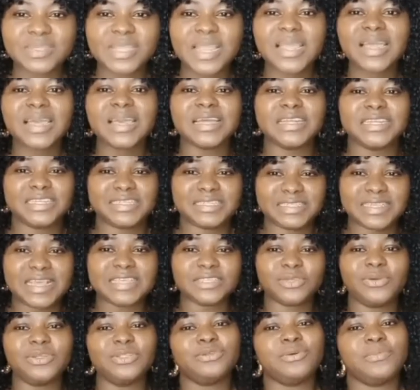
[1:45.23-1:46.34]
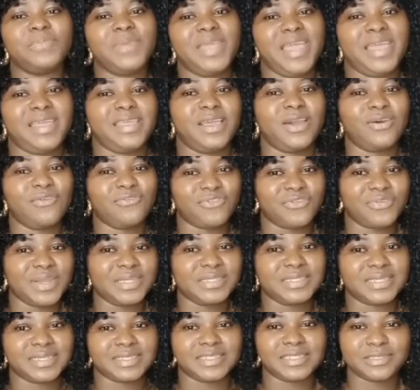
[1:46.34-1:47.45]
This year is going to be a year of great
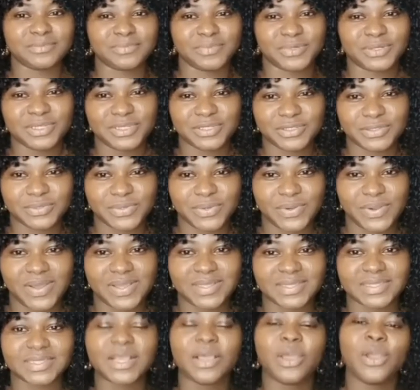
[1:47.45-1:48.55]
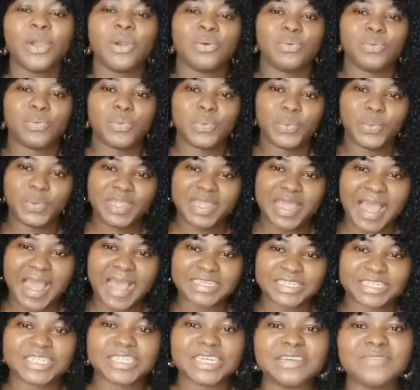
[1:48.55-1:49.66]
testimony to us. We
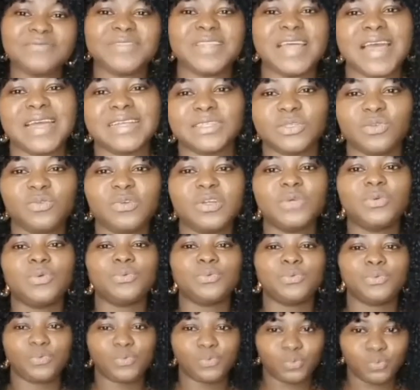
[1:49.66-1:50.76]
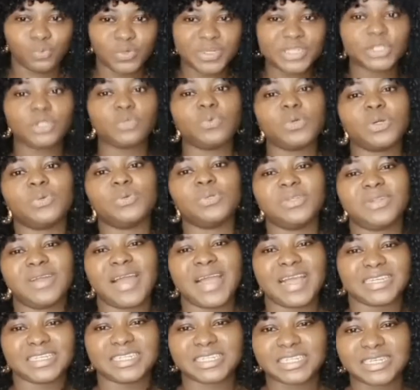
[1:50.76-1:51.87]
achieved that we wish we could
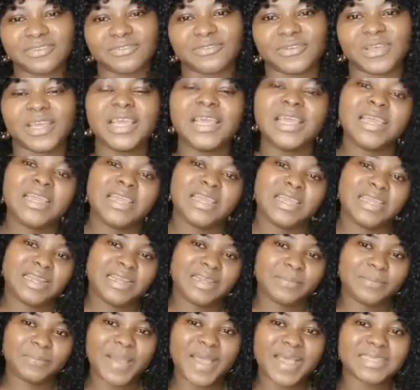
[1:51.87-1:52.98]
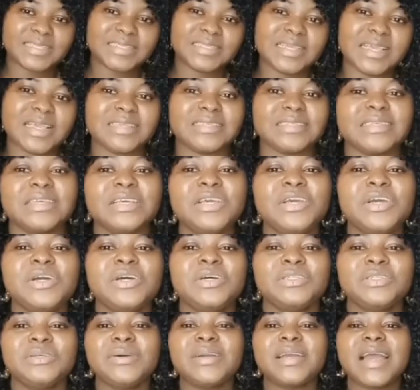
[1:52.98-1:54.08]
not achieve in the past years.
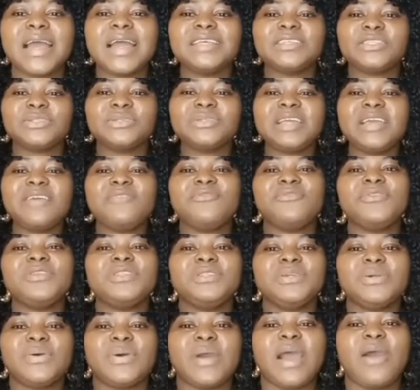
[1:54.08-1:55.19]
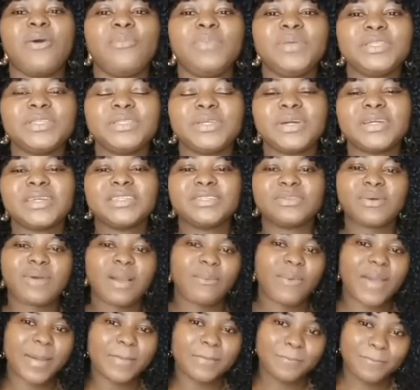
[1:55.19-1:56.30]
So guys, today's video, I'll be talking to
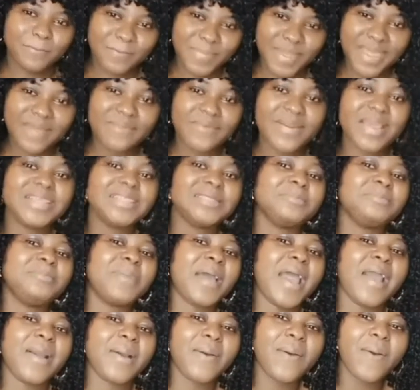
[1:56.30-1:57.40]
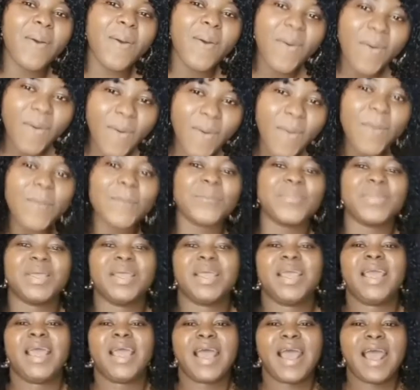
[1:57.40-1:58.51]
our parents back home.
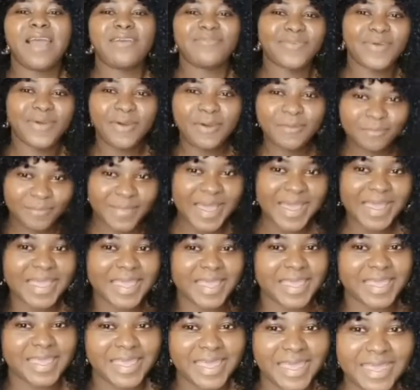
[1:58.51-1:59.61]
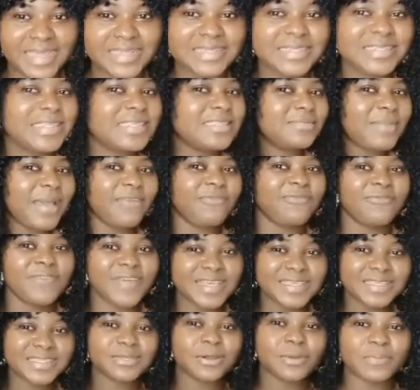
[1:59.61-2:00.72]
I've come back again. This is my
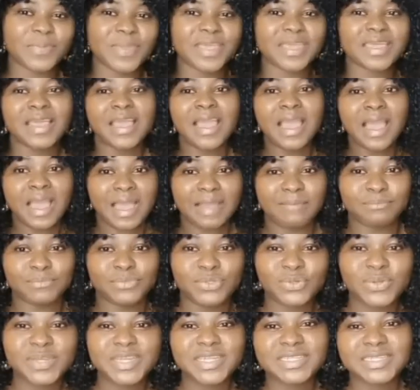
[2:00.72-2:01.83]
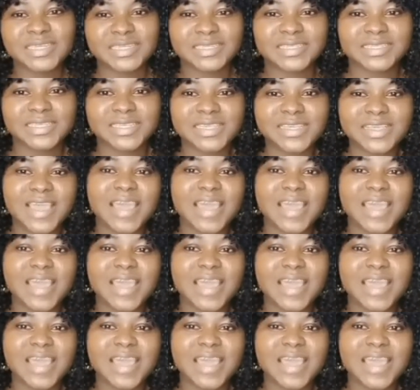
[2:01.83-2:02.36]
first topic I'm doing this year